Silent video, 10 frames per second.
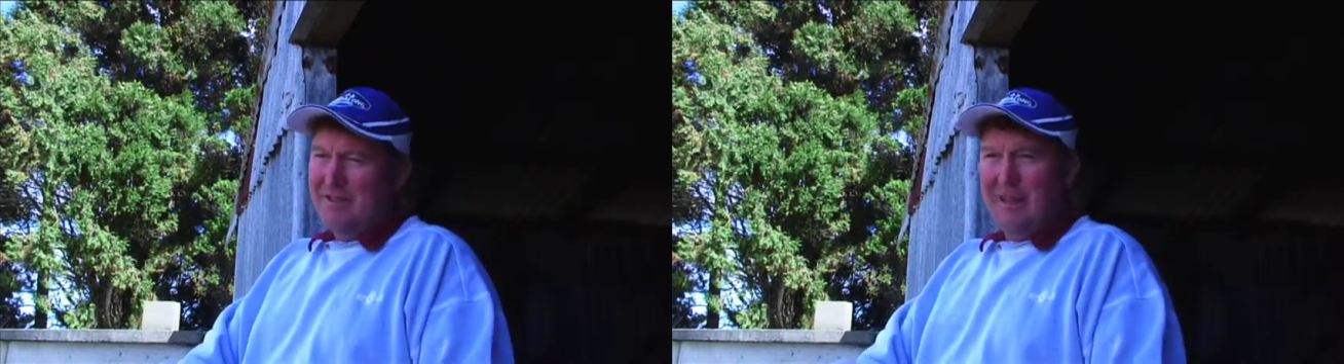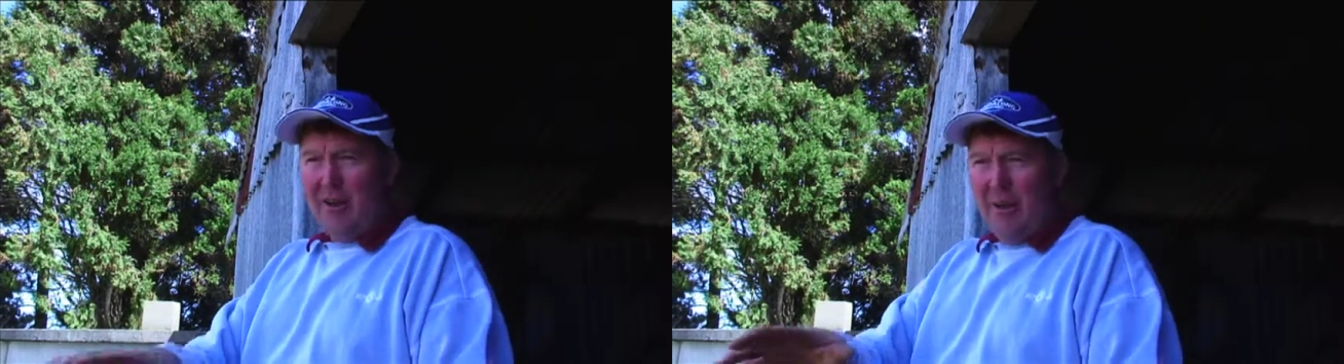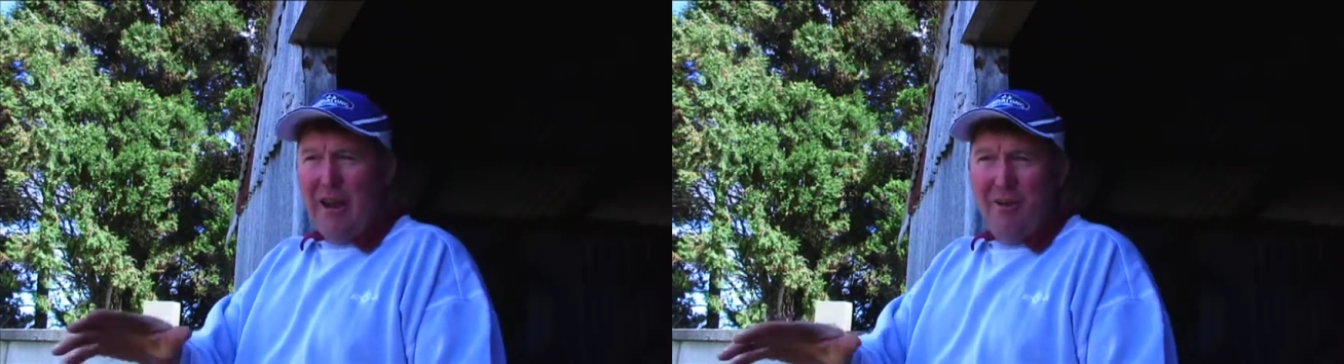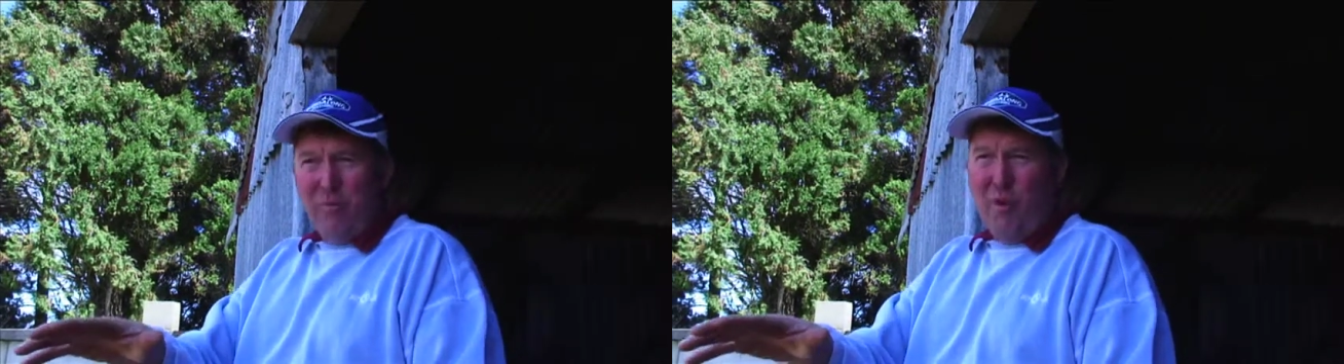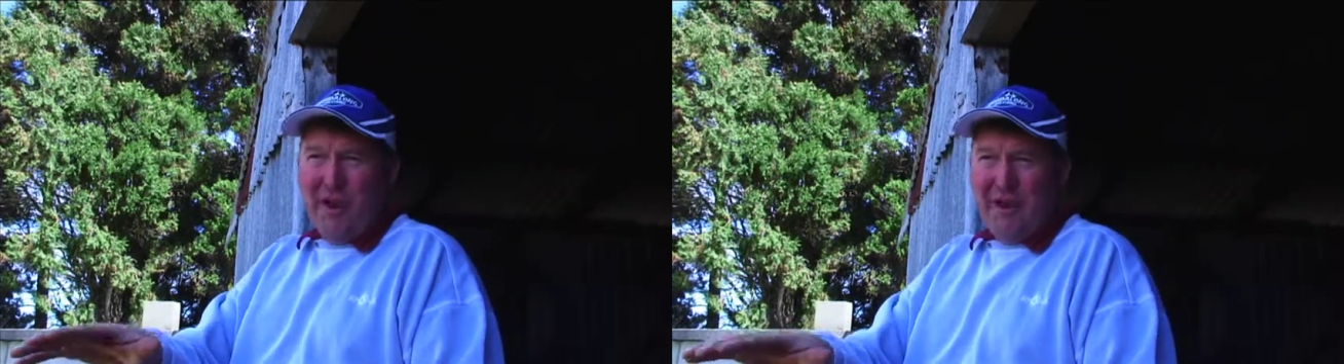go
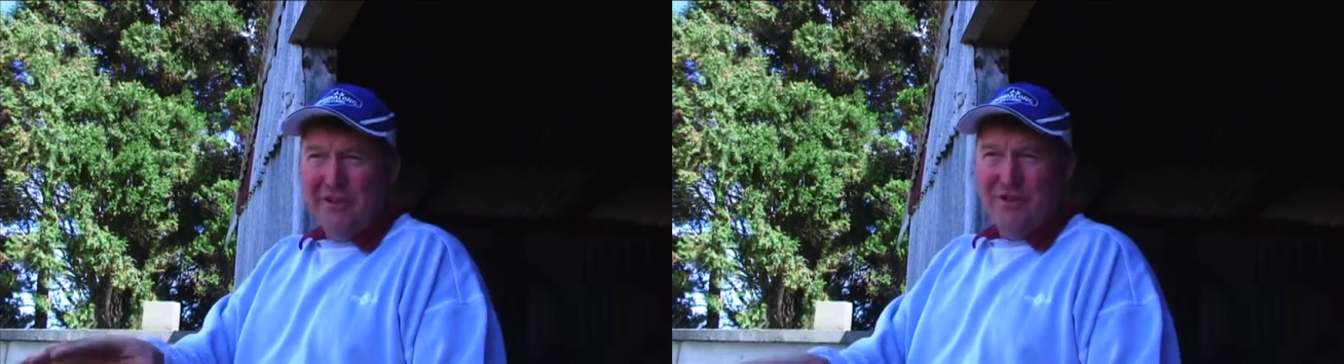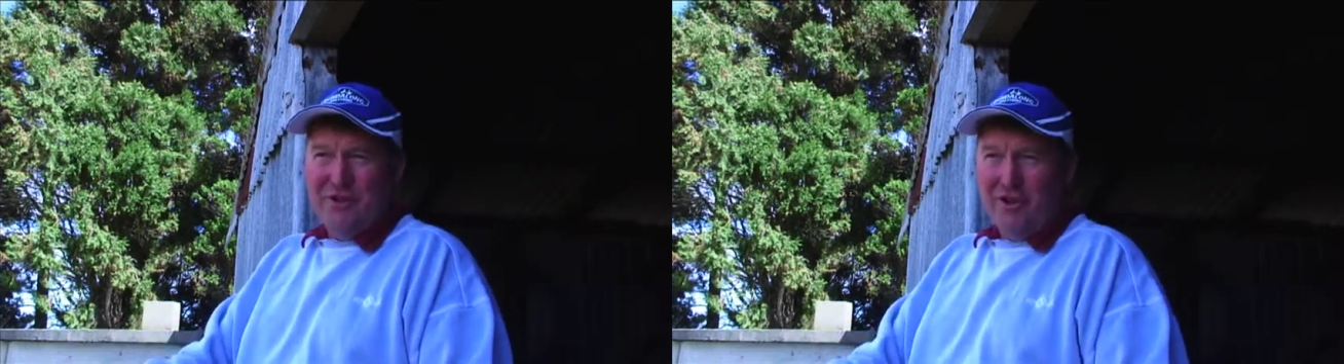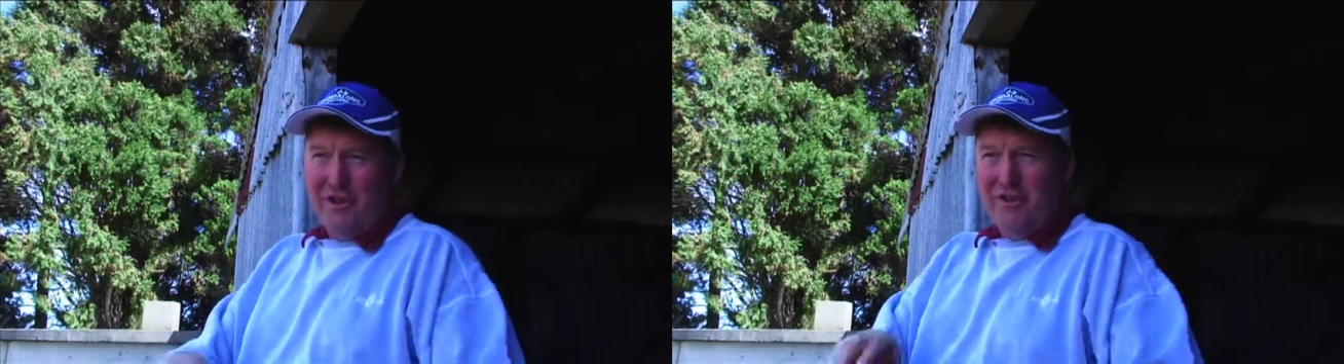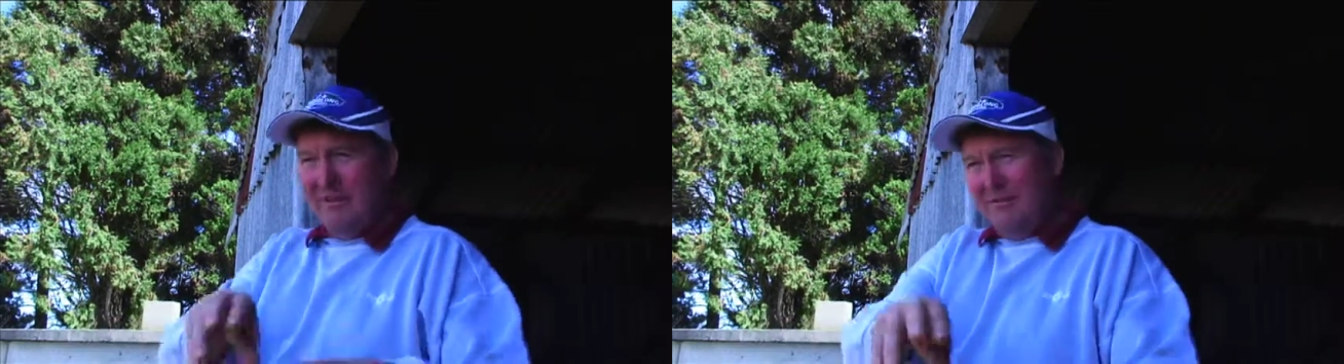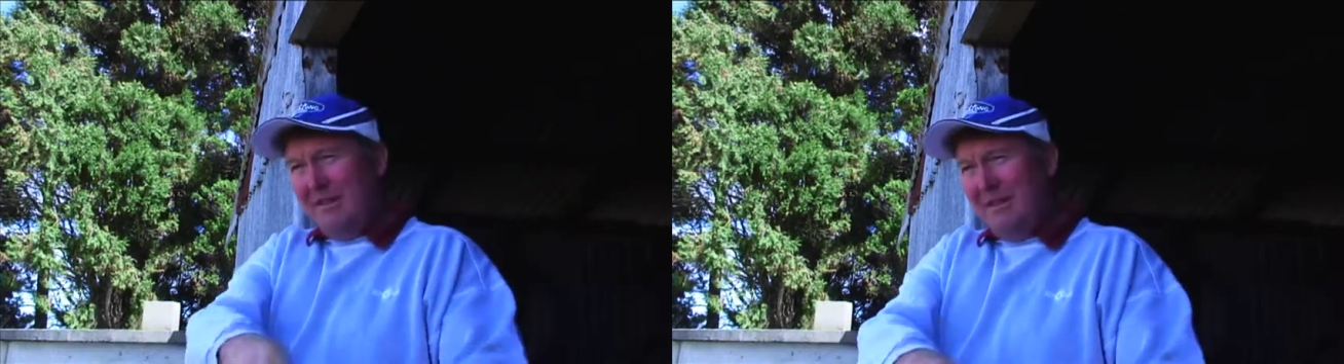halfway. You're trying to